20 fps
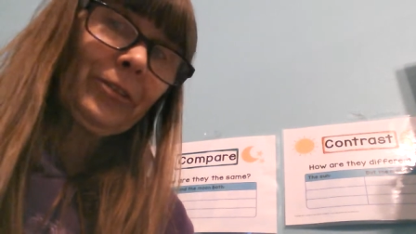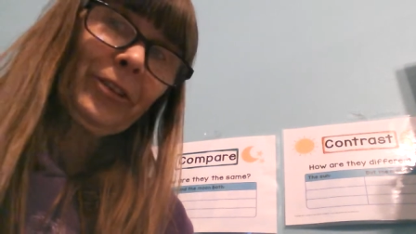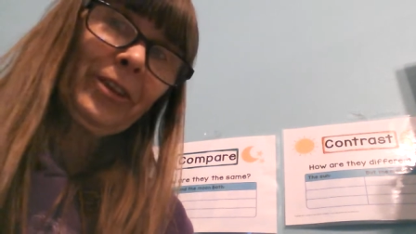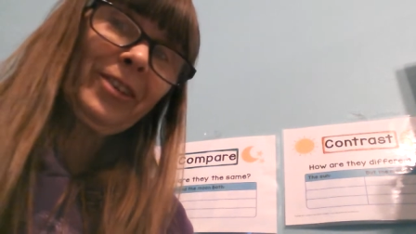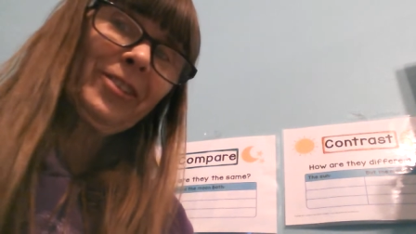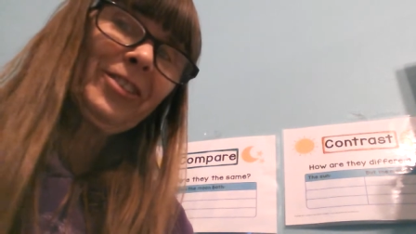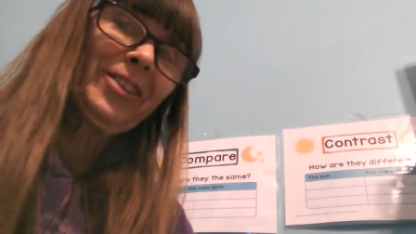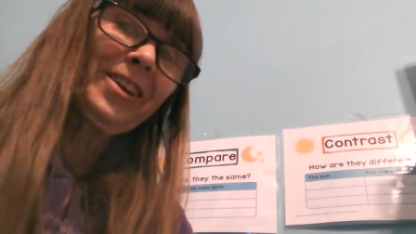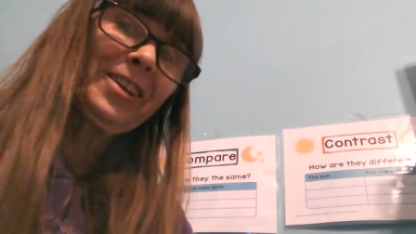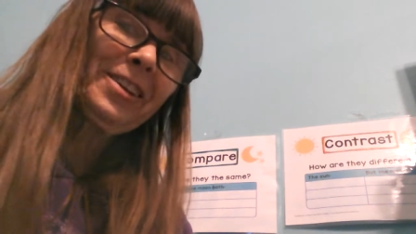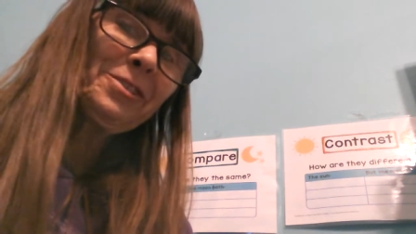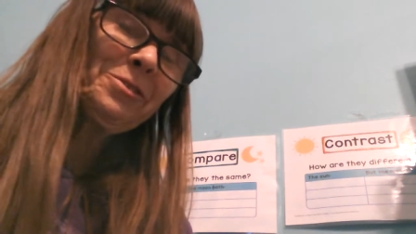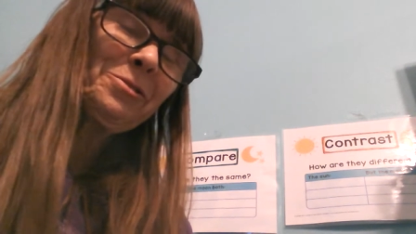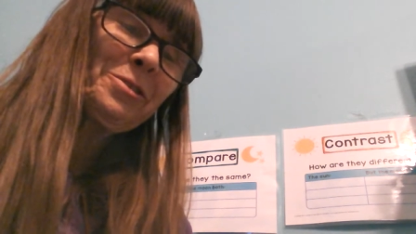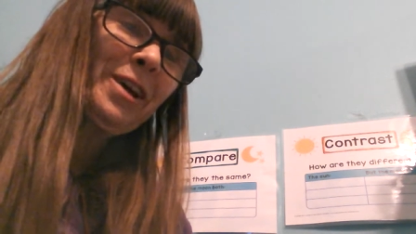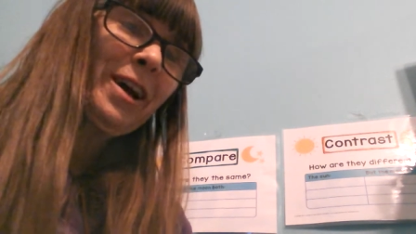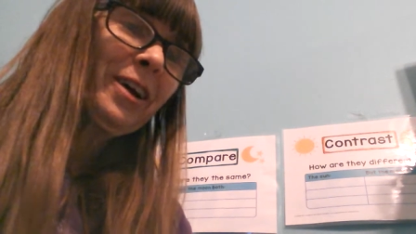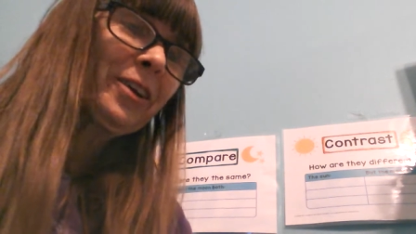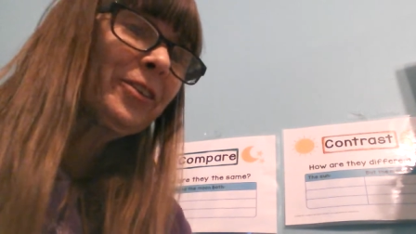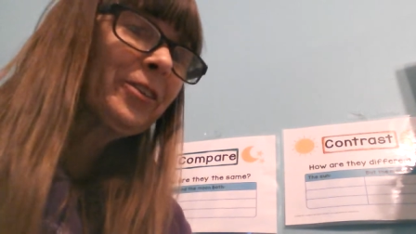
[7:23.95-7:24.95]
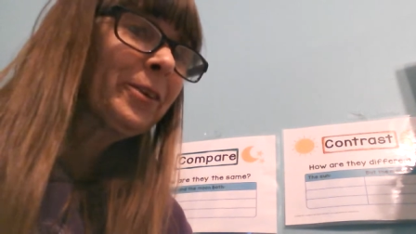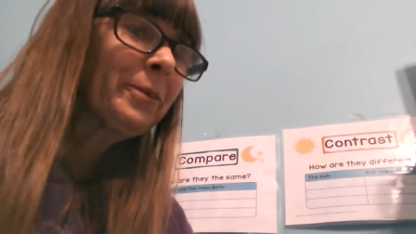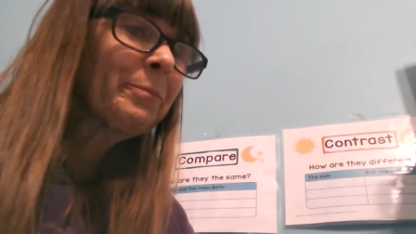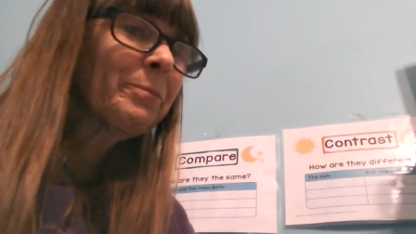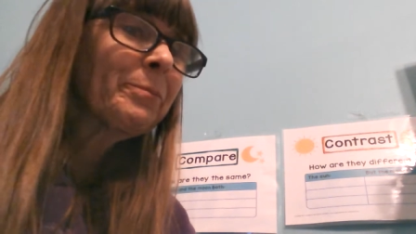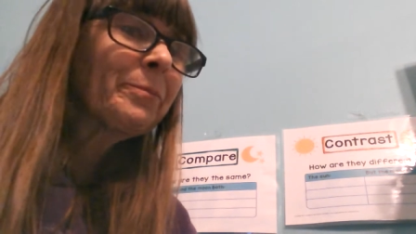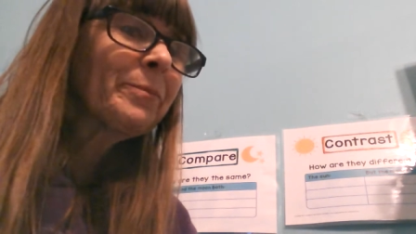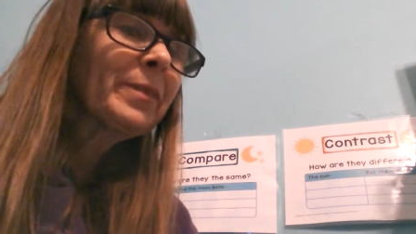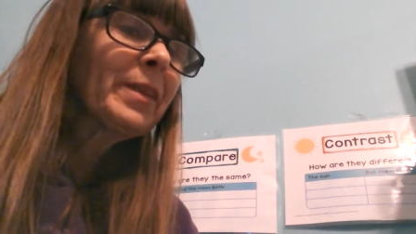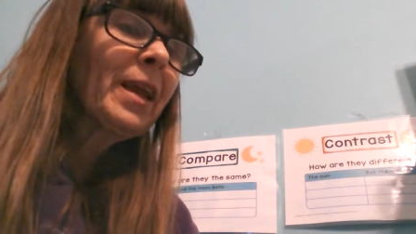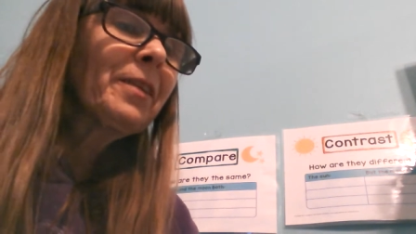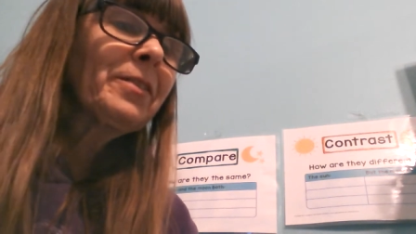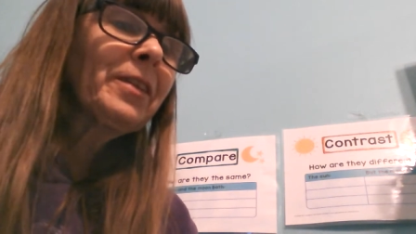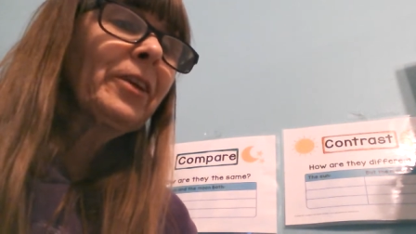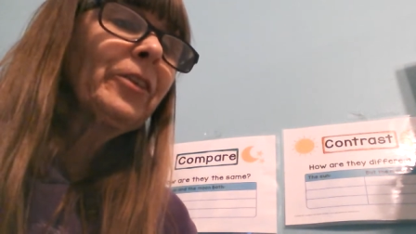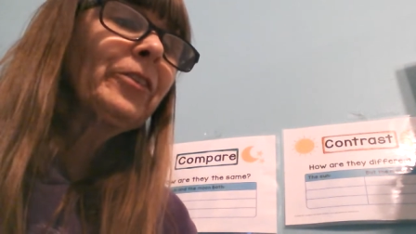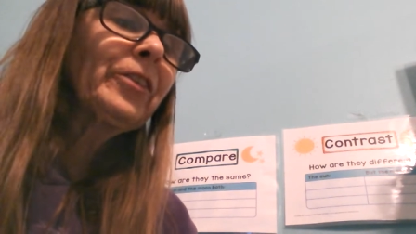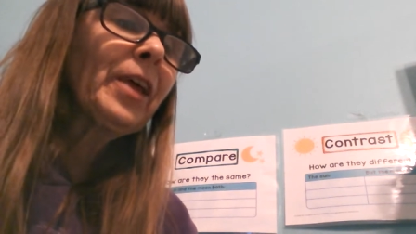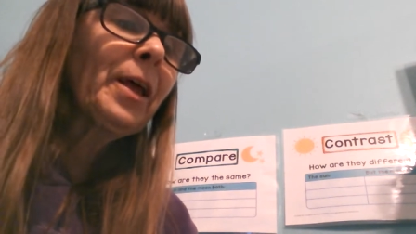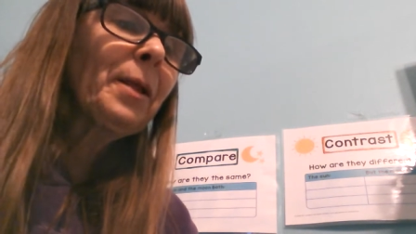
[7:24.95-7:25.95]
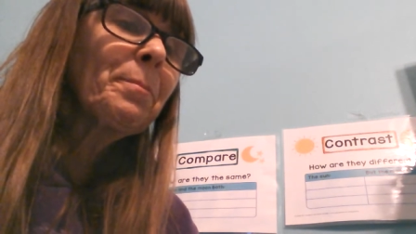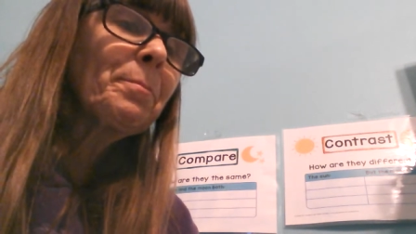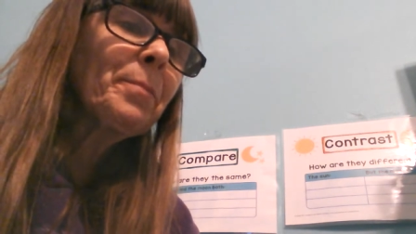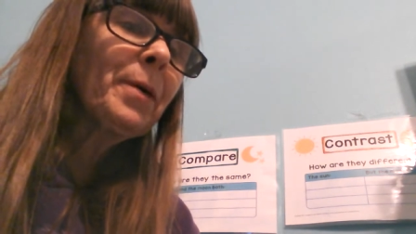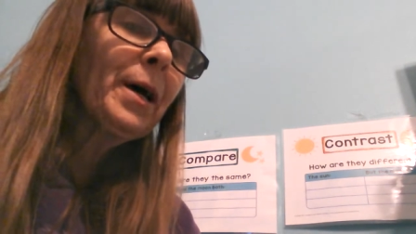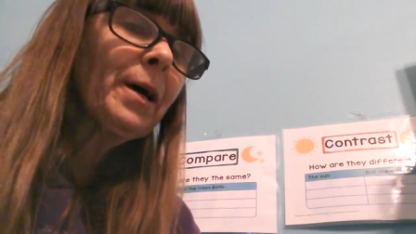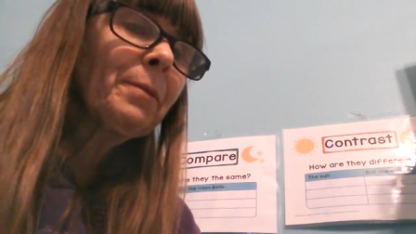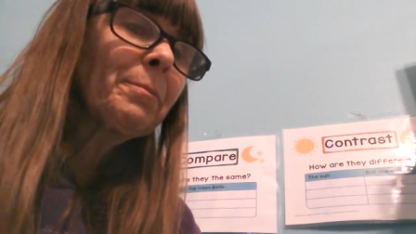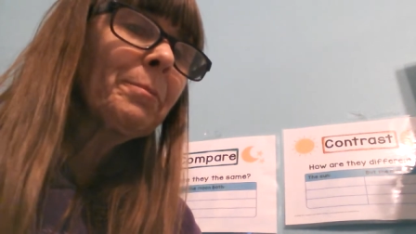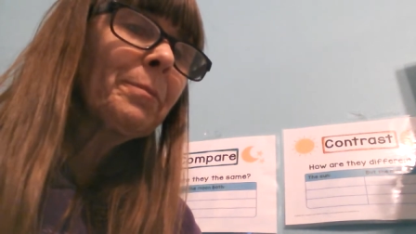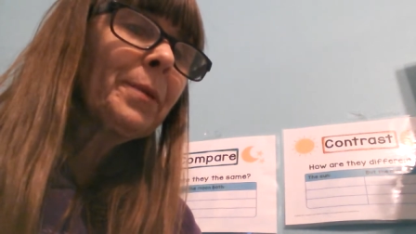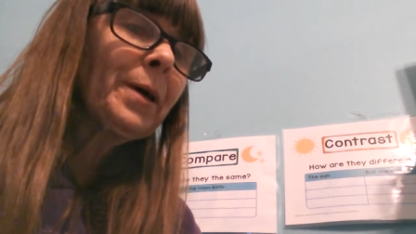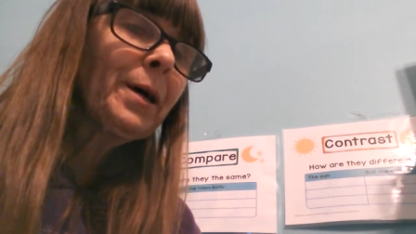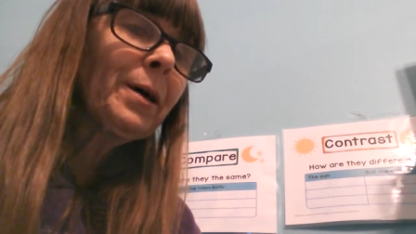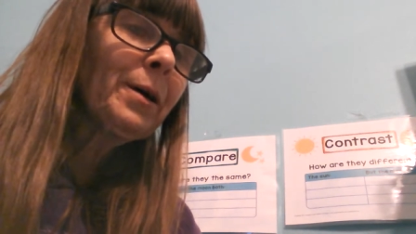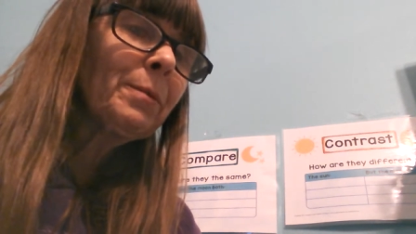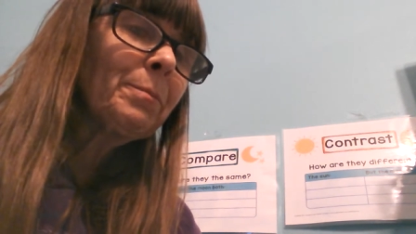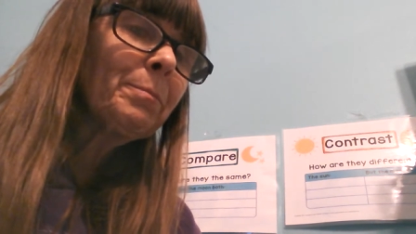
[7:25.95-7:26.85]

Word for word: Sounds like you guys. They said, be, be,